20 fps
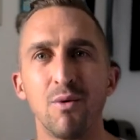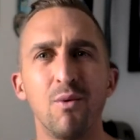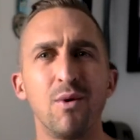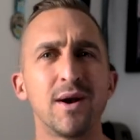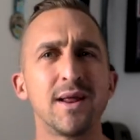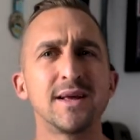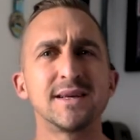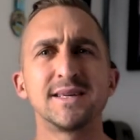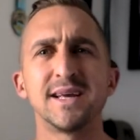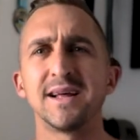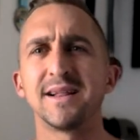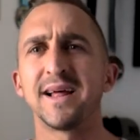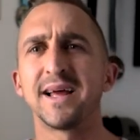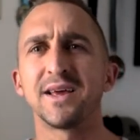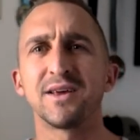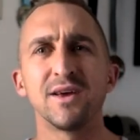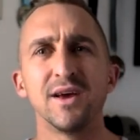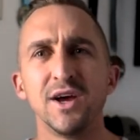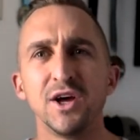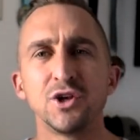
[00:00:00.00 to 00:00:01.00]
What is it?
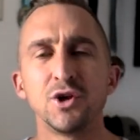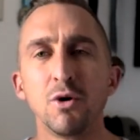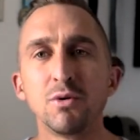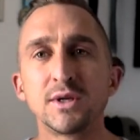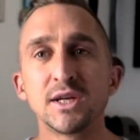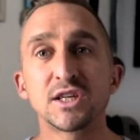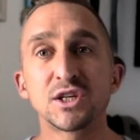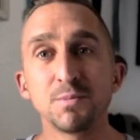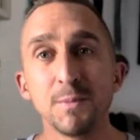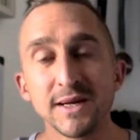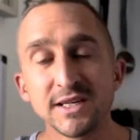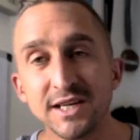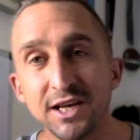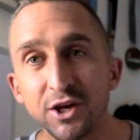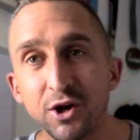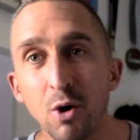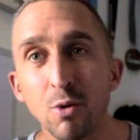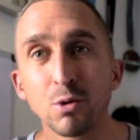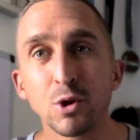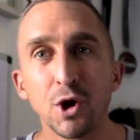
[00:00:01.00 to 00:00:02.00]
Like, don't dismiss it,
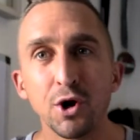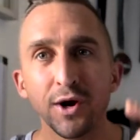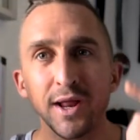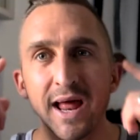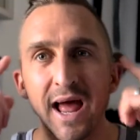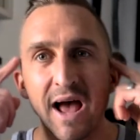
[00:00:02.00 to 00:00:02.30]
go learn it.